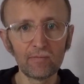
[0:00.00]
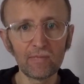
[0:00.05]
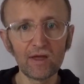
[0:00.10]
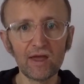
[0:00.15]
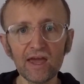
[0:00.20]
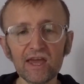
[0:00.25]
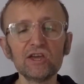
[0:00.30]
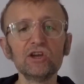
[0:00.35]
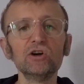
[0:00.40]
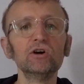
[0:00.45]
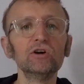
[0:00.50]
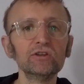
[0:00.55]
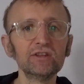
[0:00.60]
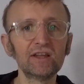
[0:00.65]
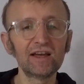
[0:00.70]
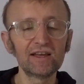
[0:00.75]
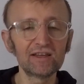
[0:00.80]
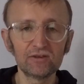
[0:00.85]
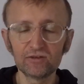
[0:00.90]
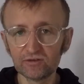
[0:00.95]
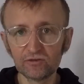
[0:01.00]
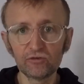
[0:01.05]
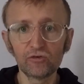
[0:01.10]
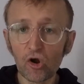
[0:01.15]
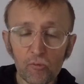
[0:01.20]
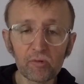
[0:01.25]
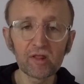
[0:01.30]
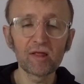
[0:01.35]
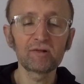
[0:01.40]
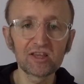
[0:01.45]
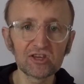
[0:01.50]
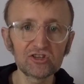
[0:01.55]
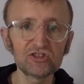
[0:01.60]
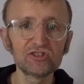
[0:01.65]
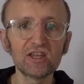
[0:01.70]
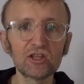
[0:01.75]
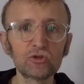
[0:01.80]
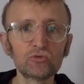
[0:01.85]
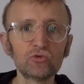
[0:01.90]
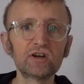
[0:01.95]
AION or Open Application
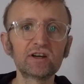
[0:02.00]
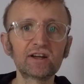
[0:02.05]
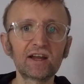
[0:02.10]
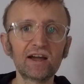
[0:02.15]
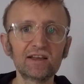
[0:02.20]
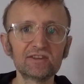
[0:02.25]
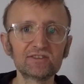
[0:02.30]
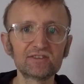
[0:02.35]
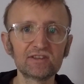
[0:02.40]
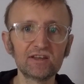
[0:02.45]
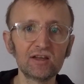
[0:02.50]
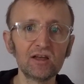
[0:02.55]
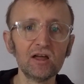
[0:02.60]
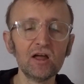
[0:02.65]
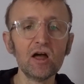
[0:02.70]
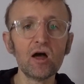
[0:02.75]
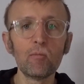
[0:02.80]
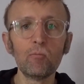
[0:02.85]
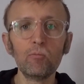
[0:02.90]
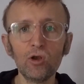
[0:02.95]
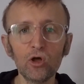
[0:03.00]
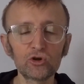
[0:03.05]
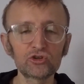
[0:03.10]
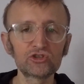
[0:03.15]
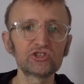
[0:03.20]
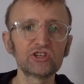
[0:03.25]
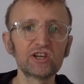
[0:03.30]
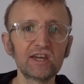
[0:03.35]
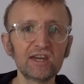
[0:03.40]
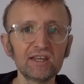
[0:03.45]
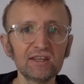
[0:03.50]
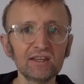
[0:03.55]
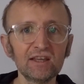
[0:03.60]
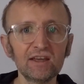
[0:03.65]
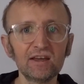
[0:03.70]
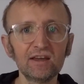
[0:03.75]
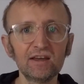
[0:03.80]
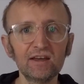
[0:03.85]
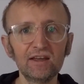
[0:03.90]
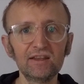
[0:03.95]
Network as a blockchain
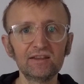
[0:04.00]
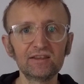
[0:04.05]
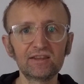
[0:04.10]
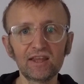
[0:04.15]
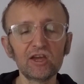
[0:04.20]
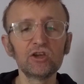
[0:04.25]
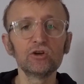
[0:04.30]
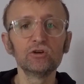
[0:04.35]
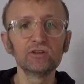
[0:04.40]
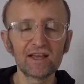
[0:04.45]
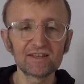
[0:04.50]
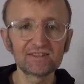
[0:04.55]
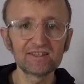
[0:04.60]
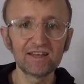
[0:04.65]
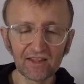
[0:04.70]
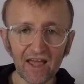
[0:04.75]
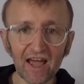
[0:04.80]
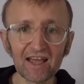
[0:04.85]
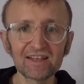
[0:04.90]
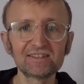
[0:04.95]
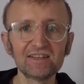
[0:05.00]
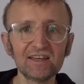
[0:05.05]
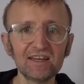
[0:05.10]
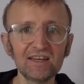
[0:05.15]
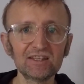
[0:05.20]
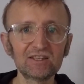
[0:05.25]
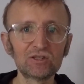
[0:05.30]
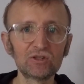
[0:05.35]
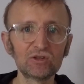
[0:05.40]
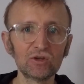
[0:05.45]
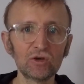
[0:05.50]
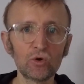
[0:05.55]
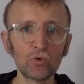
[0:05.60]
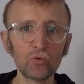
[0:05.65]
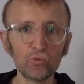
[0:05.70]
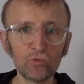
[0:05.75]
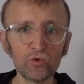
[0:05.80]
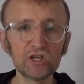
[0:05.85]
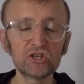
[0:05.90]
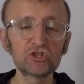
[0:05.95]
and AION as an asset,
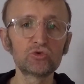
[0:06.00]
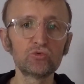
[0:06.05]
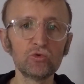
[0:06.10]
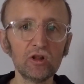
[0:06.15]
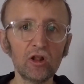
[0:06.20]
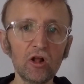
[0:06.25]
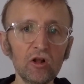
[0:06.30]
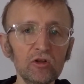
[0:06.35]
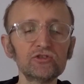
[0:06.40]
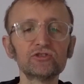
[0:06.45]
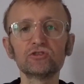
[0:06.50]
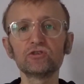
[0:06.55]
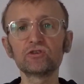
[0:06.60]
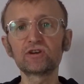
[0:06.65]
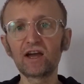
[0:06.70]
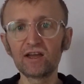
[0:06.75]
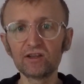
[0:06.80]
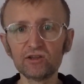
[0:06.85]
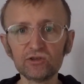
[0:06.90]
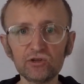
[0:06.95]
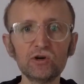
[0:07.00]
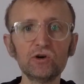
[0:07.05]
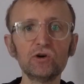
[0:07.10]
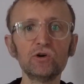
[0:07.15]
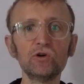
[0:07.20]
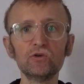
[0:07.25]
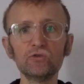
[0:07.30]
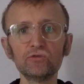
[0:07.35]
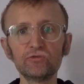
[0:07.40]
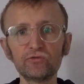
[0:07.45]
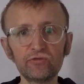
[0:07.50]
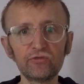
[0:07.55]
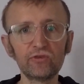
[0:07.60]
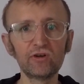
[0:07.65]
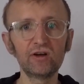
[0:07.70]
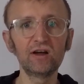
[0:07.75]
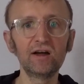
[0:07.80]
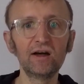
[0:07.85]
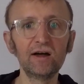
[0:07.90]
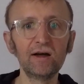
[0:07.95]
which will also kind of
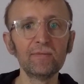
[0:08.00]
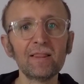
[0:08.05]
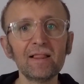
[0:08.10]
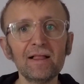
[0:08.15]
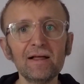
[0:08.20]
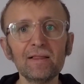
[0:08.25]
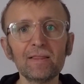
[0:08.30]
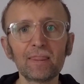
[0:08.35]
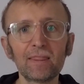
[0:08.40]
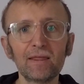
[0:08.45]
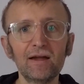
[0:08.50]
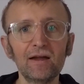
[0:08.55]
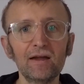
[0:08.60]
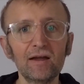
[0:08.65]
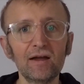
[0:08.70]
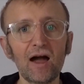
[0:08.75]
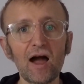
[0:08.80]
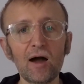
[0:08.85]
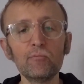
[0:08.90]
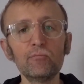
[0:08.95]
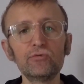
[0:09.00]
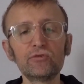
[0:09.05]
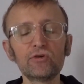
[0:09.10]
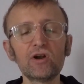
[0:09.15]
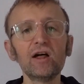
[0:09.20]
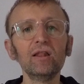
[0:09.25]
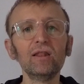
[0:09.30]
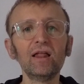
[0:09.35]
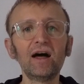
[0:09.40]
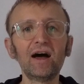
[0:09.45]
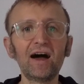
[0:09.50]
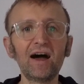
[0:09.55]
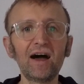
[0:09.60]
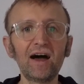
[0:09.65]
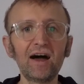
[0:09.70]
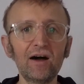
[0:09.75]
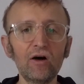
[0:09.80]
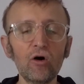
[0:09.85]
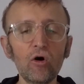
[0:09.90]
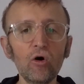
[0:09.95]

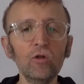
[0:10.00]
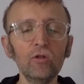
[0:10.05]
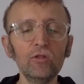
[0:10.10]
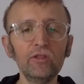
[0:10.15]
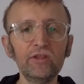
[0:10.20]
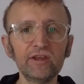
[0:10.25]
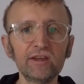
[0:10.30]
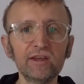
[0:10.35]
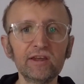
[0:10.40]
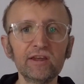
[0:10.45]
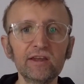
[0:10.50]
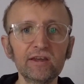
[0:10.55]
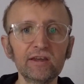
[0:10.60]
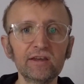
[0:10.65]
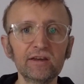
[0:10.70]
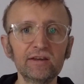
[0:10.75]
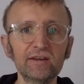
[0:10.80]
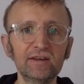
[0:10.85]
umbrella all the